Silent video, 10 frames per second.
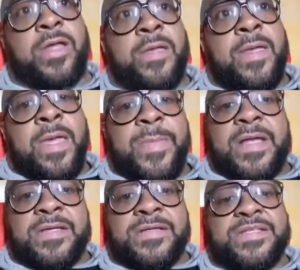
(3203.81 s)
because he
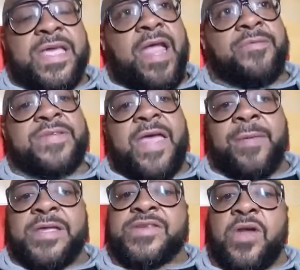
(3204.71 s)
said every time he
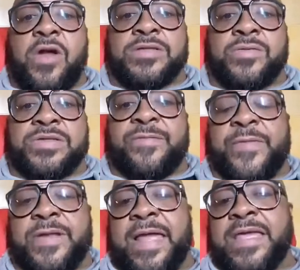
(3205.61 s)
talked to us, it
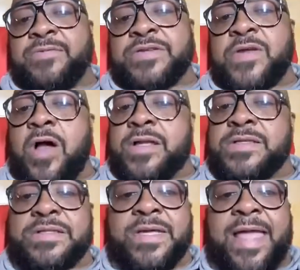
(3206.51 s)
felt like he was talking
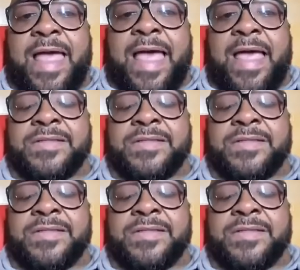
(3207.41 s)
to the guy,